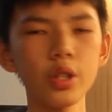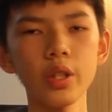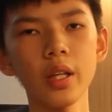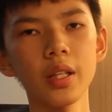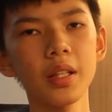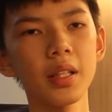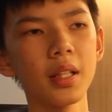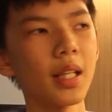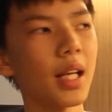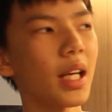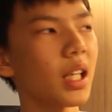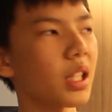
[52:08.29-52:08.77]
So yeah,
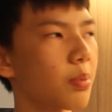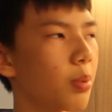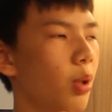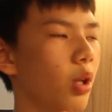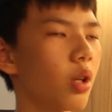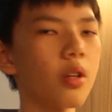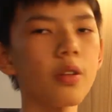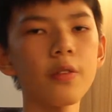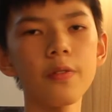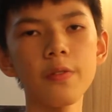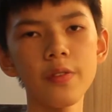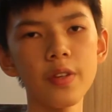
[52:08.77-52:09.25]
the last
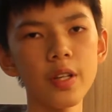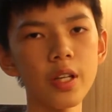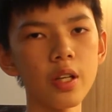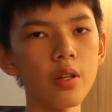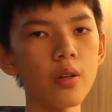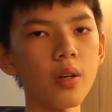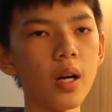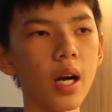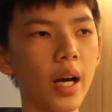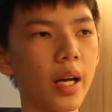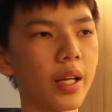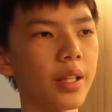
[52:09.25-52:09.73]
part of the
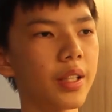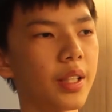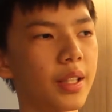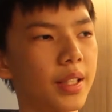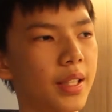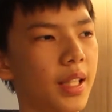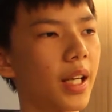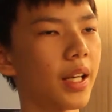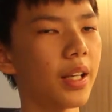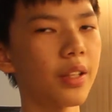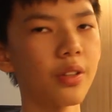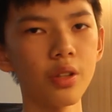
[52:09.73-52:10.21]
video, I
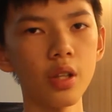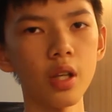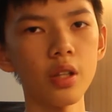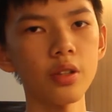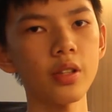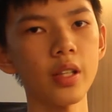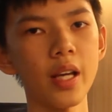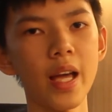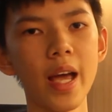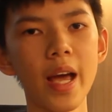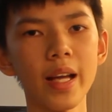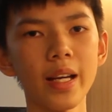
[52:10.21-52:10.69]
decided not
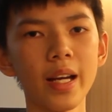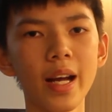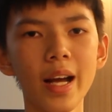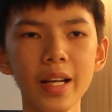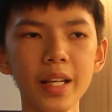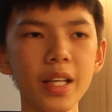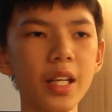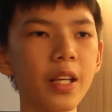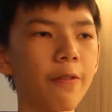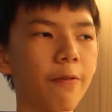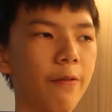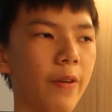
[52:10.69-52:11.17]
to add
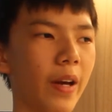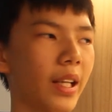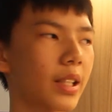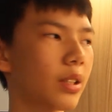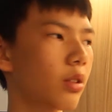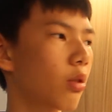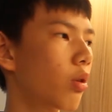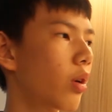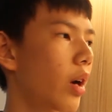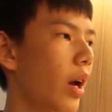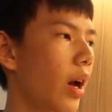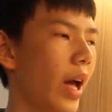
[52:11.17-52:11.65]
any
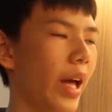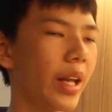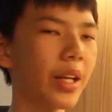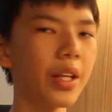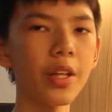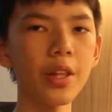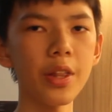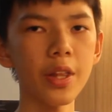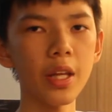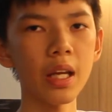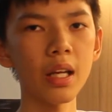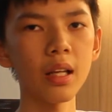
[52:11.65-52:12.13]
effects or
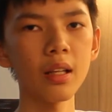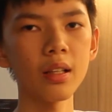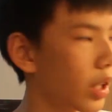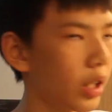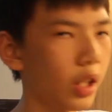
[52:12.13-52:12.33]
anything.